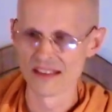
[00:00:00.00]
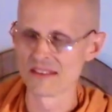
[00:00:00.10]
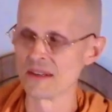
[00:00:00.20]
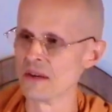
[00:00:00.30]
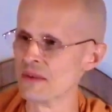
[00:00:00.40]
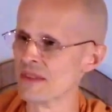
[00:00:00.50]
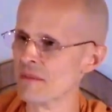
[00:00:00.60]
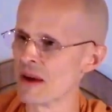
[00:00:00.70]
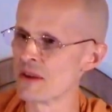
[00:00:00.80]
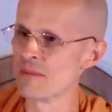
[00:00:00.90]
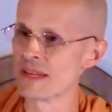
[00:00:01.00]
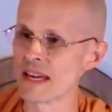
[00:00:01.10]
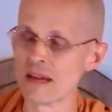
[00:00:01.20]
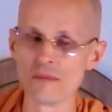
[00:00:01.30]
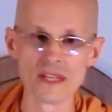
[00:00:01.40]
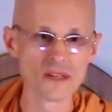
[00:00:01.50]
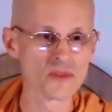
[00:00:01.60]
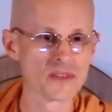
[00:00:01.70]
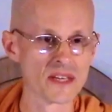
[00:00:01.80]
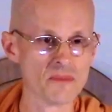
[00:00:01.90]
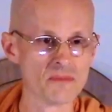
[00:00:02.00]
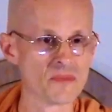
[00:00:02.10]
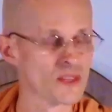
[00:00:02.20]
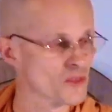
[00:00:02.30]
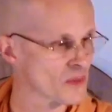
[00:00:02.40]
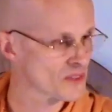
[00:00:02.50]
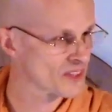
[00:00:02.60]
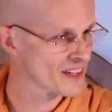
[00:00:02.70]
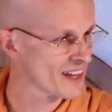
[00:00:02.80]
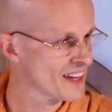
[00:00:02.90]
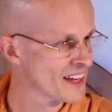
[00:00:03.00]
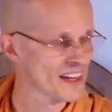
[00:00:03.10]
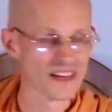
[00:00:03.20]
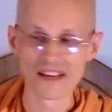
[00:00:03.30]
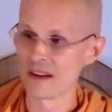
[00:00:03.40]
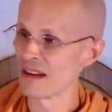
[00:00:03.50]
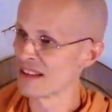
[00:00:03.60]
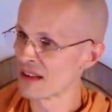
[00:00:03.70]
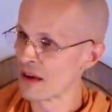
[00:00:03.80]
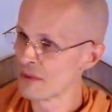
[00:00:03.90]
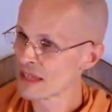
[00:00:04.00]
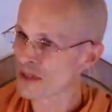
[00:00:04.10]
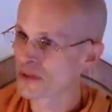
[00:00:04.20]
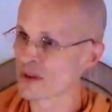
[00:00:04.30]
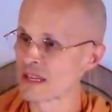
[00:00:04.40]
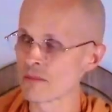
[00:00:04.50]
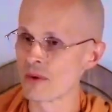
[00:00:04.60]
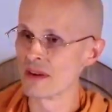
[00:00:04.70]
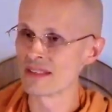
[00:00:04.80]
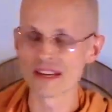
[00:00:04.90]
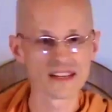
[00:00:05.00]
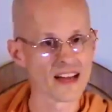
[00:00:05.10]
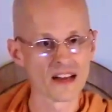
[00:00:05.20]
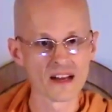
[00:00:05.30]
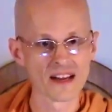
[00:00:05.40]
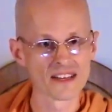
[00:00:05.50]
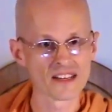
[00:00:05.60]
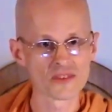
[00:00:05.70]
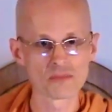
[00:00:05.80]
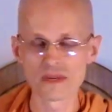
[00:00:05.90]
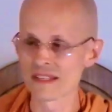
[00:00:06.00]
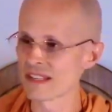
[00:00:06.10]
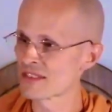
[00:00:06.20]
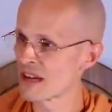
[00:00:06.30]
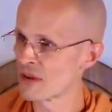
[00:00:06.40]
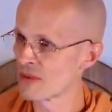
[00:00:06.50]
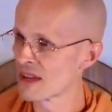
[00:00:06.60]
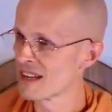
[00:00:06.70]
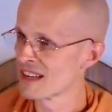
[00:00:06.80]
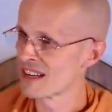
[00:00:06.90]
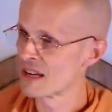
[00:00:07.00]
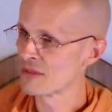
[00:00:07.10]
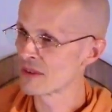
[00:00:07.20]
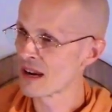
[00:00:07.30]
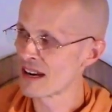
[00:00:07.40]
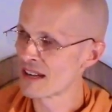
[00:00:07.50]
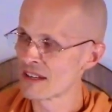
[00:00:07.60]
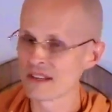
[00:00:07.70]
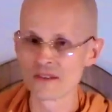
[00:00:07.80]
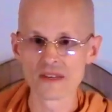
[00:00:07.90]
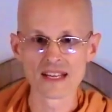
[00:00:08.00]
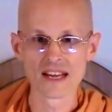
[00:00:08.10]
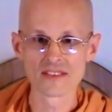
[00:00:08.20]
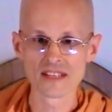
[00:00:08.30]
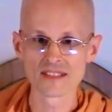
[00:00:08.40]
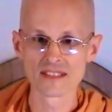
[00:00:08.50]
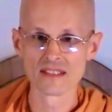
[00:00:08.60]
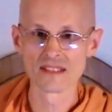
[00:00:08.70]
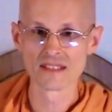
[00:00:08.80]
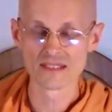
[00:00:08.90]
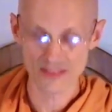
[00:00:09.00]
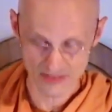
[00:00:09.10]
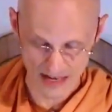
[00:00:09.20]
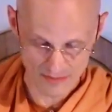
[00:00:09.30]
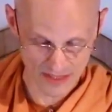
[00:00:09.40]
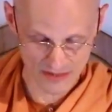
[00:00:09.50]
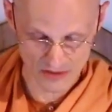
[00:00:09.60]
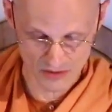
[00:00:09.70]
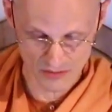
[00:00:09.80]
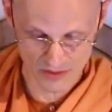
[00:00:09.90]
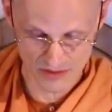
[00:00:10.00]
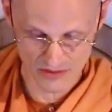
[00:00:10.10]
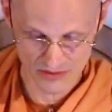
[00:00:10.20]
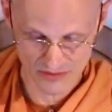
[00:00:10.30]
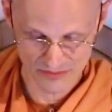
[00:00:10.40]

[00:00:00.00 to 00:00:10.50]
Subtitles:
So the mother became real to him. This was a real turning point, an experience of God realization, described in his own words.